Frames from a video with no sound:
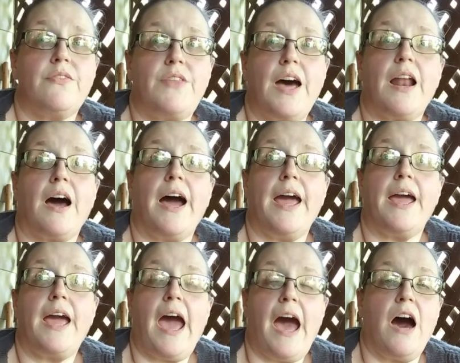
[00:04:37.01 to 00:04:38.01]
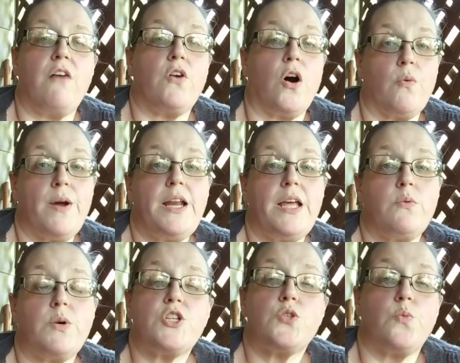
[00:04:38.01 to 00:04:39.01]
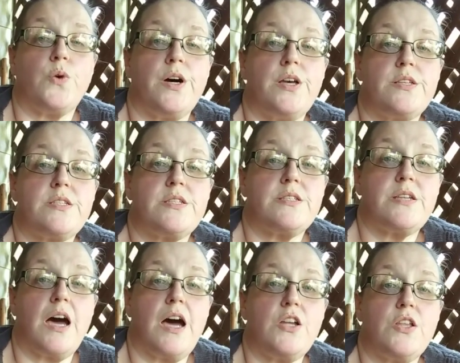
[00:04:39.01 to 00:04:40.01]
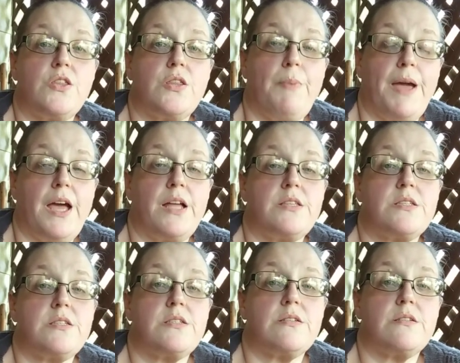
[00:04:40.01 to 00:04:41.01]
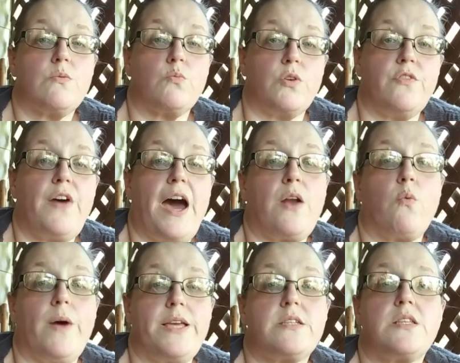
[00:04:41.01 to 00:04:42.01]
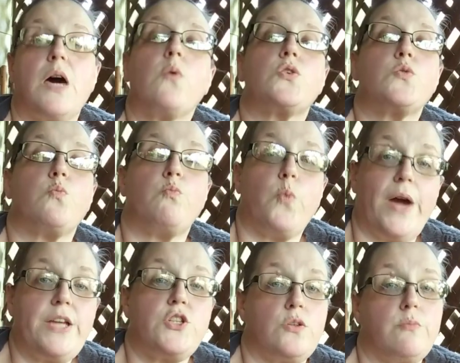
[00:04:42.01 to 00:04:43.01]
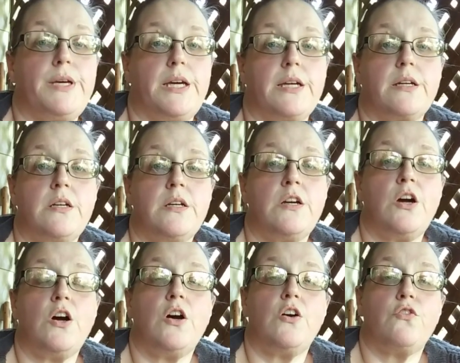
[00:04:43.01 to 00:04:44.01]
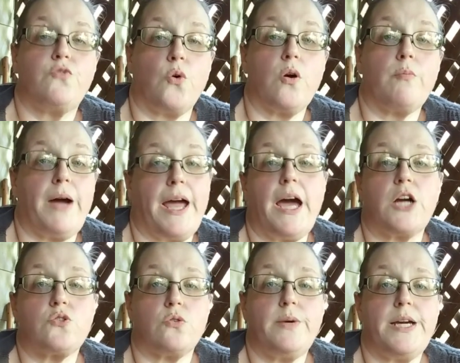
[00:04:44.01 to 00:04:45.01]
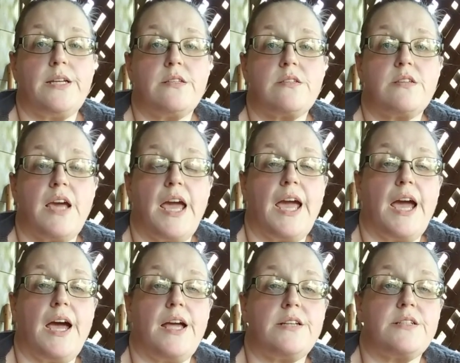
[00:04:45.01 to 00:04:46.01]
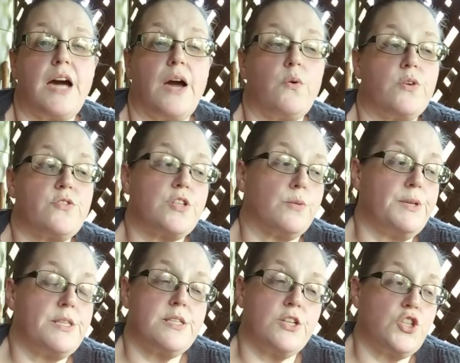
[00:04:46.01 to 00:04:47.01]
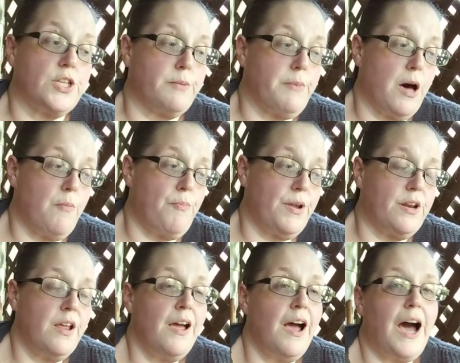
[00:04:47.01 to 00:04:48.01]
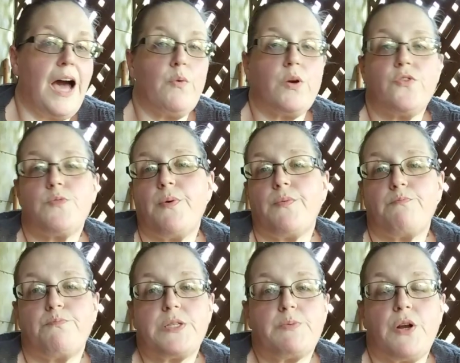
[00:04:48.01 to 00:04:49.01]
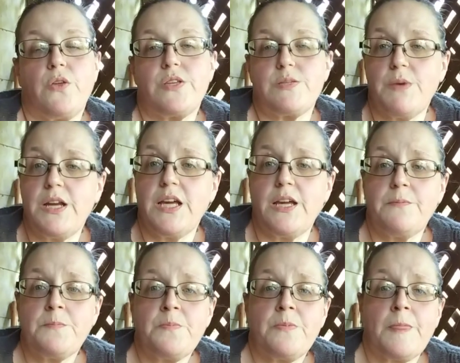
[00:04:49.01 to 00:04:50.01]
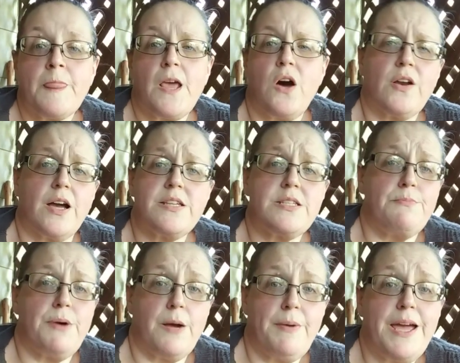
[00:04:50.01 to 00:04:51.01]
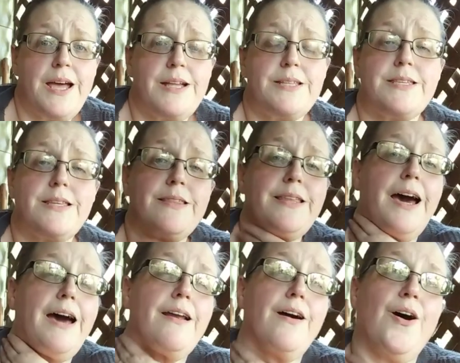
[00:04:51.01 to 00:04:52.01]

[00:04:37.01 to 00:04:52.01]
that I have already, which was the pants would have had a waist that was way too big for my actual waist, and I would have still been cinching them up, and I would have spent all this money on a custom pair of pants that,